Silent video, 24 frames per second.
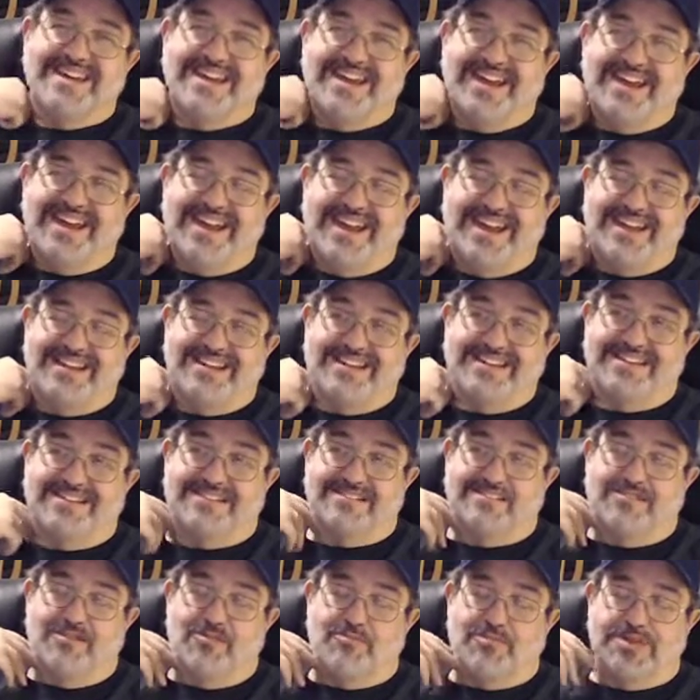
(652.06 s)
And
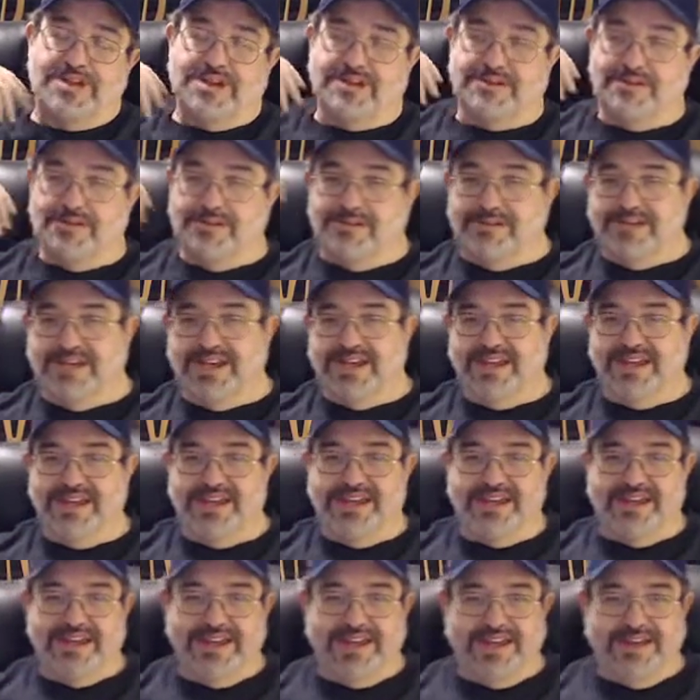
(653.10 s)
lo and behold,
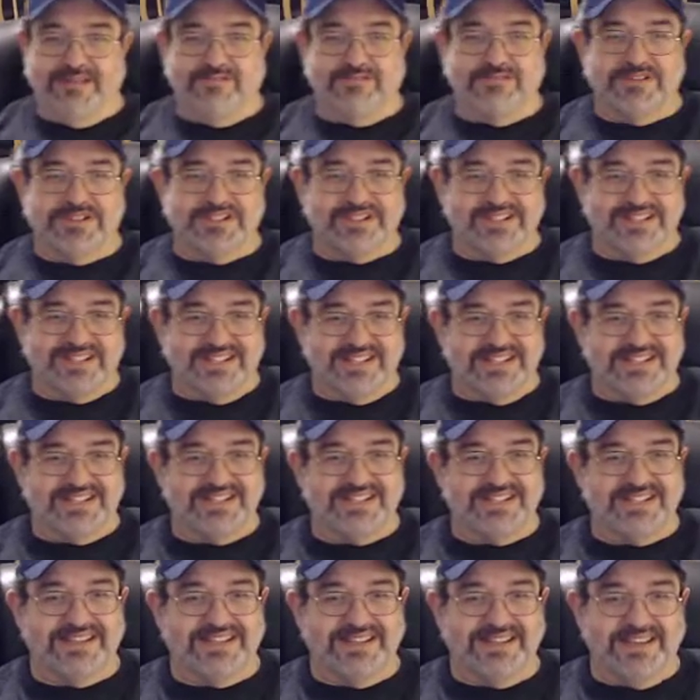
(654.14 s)
it was
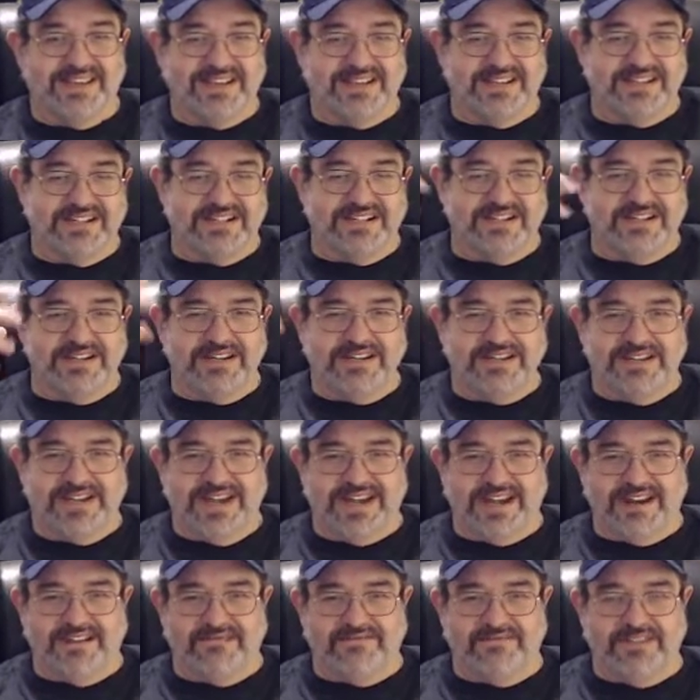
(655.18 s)
just, she
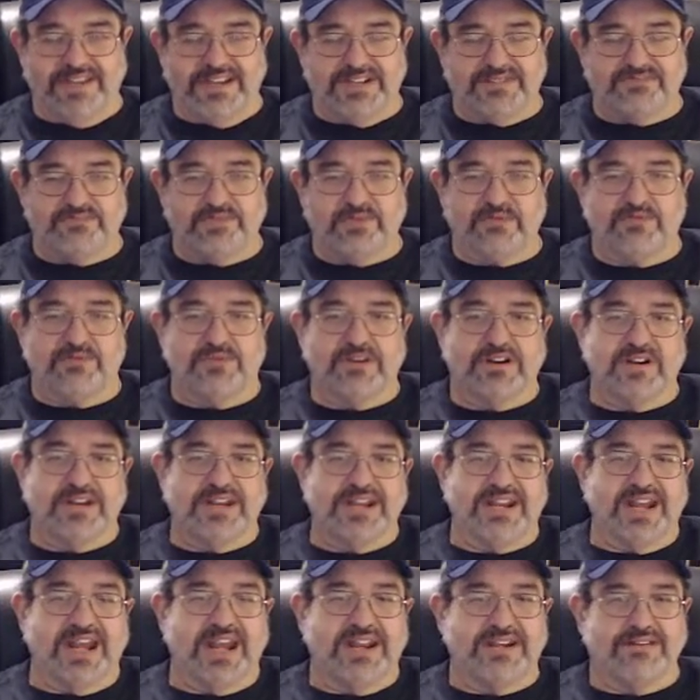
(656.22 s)
got on Facebook
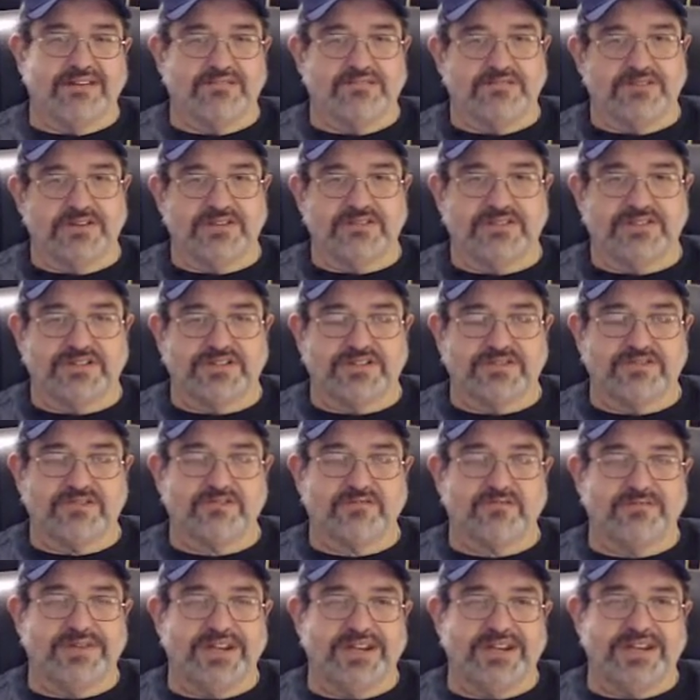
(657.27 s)
Market. I don't use social
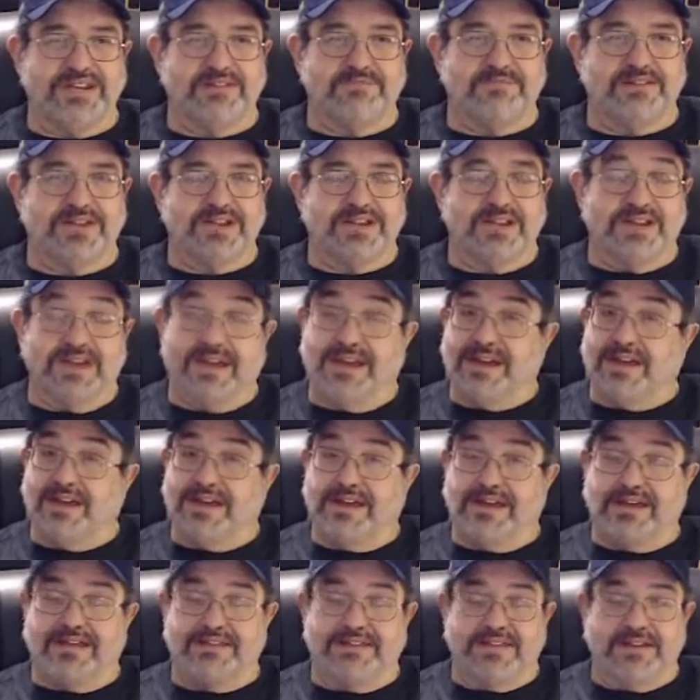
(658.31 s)
media, but
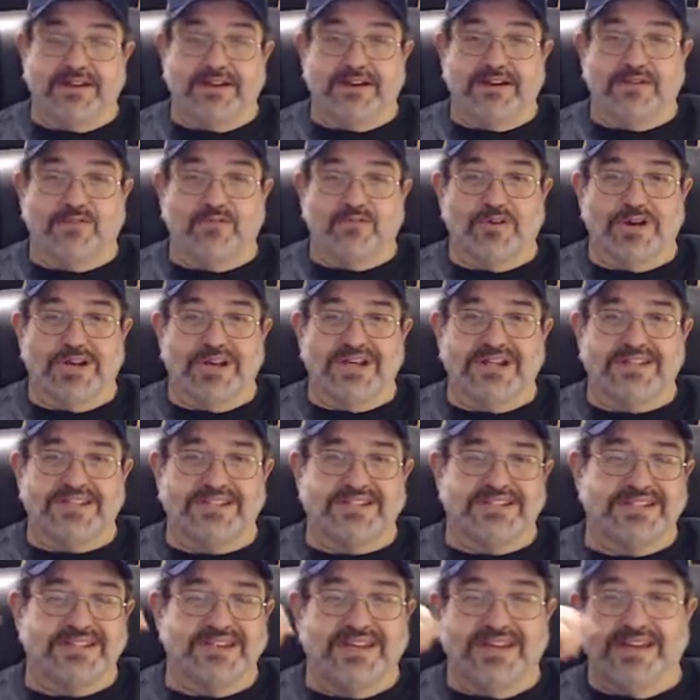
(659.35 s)
there it
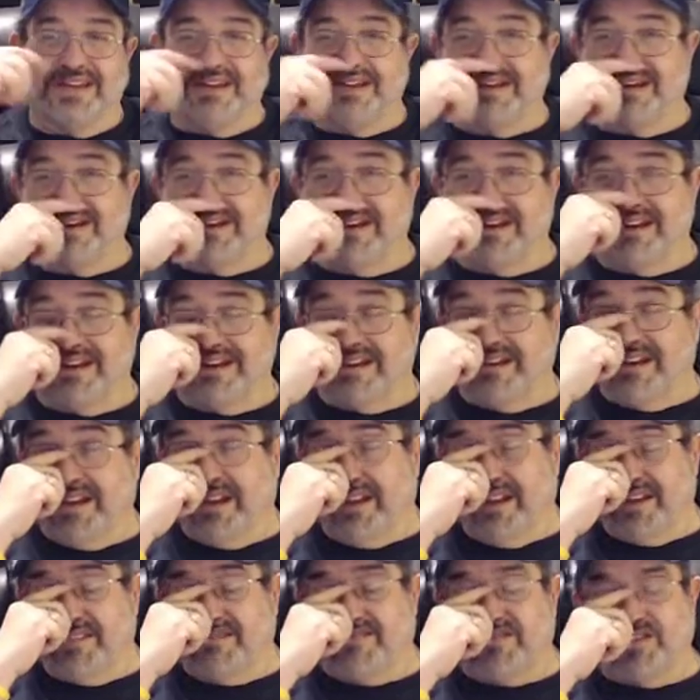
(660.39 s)
was,
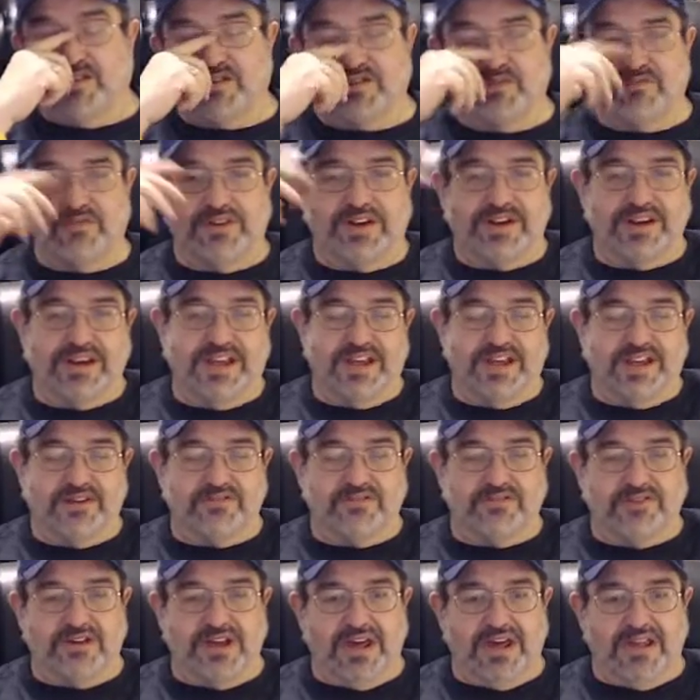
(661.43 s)
and the folks wanted
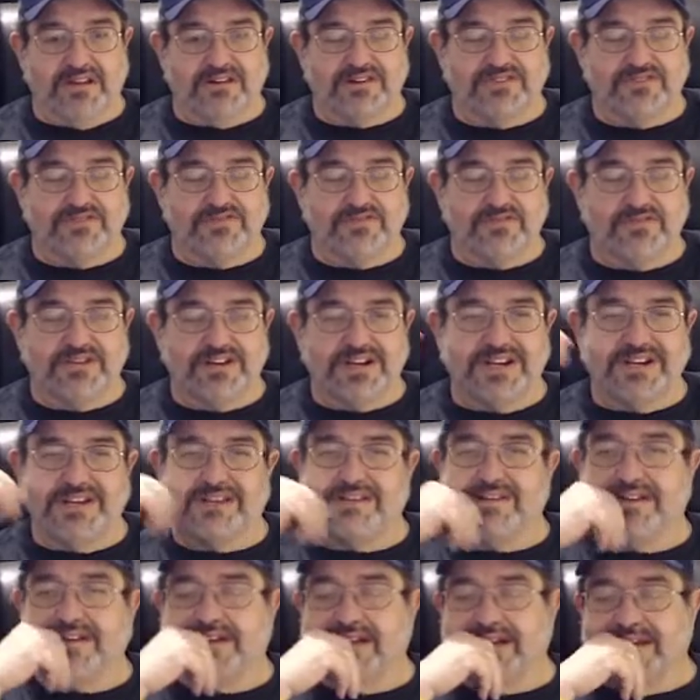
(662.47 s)
$100 for it.
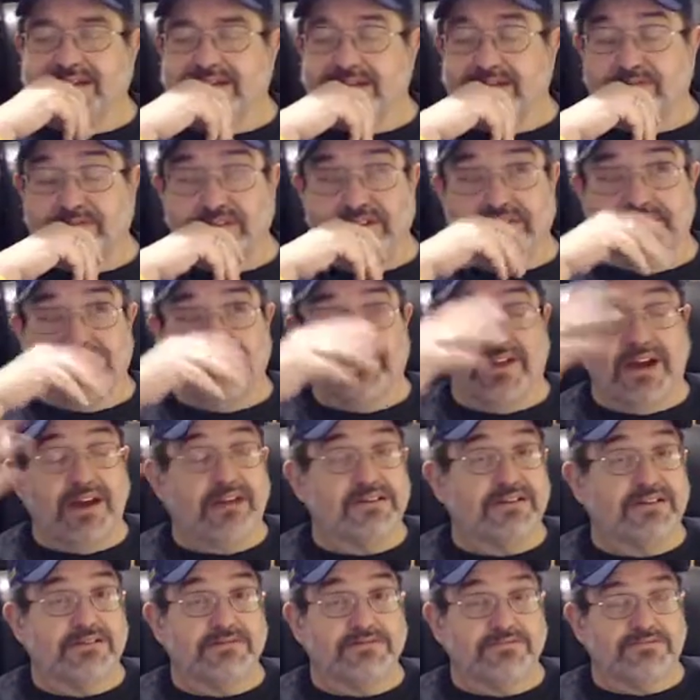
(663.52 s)
We
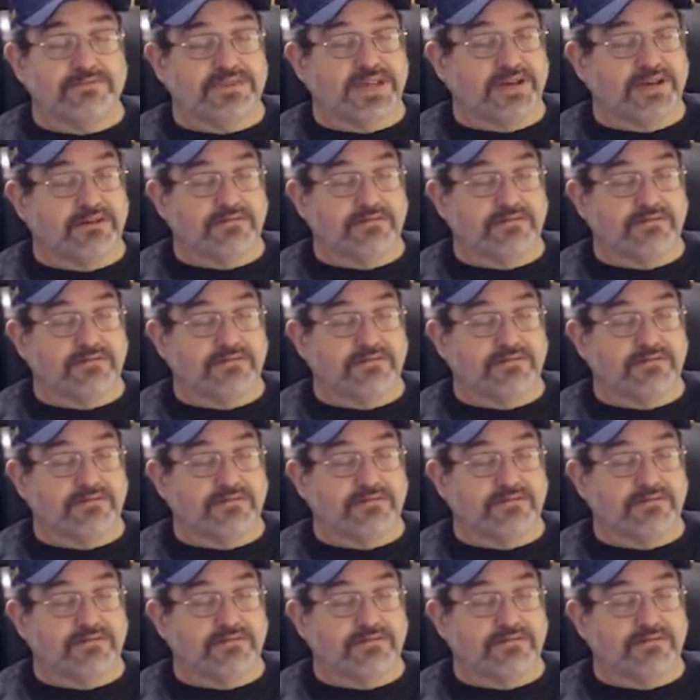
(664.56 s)
found them. They